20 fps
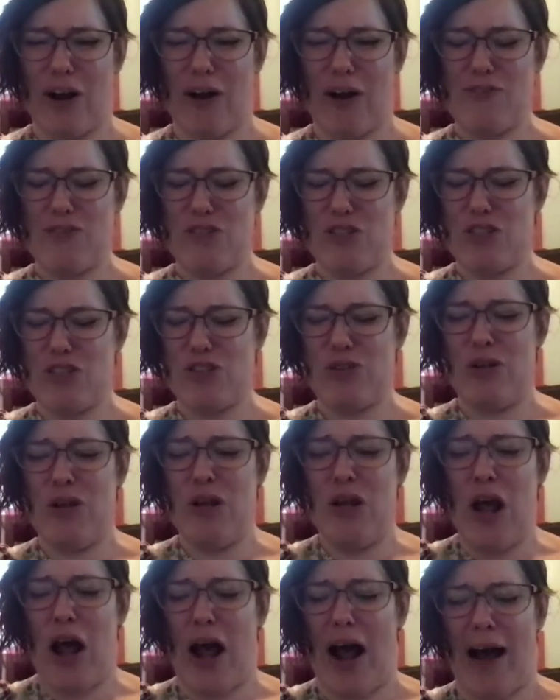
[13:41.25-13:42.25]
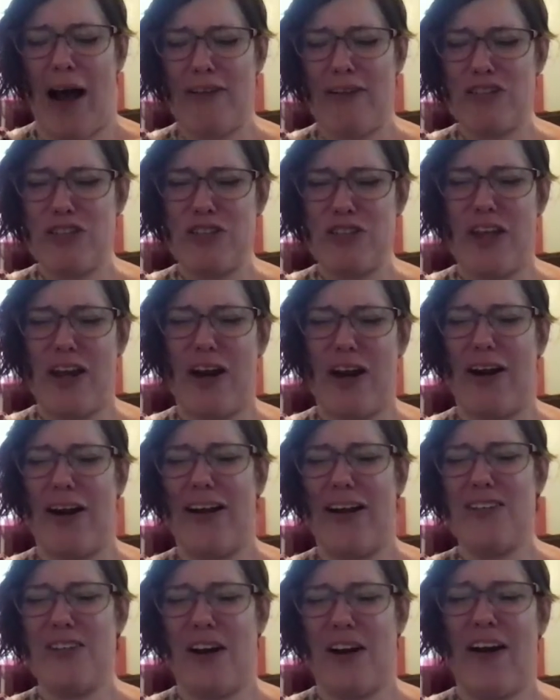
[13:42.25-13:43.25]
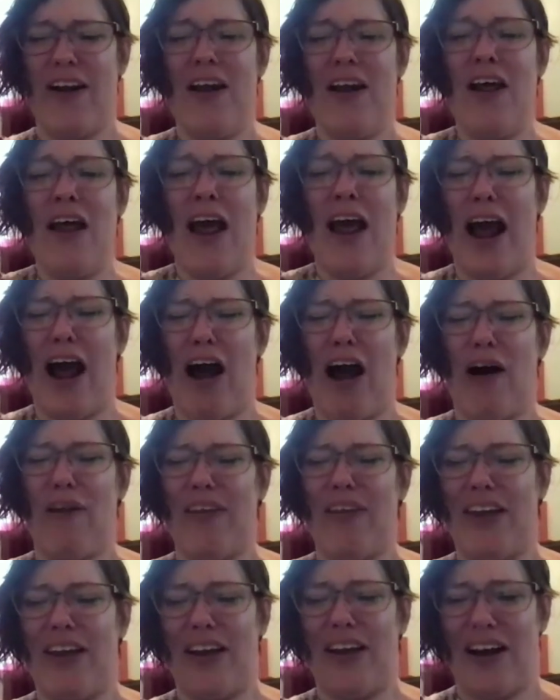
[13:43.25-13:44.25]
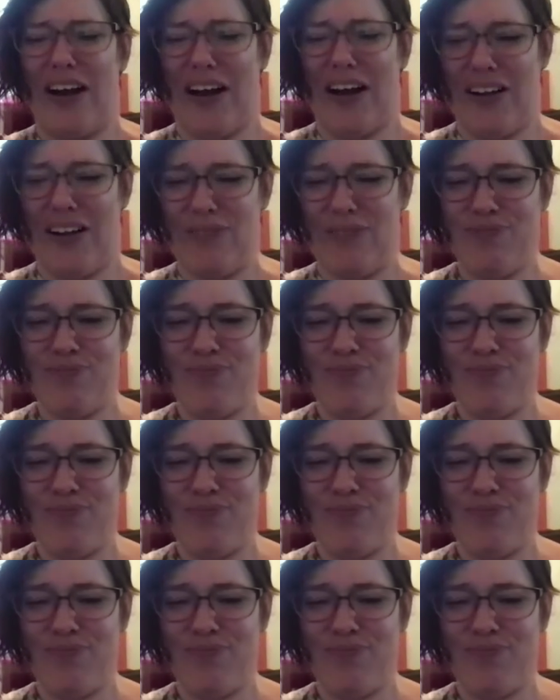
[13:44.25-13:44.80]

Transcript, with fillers: was just curious on how the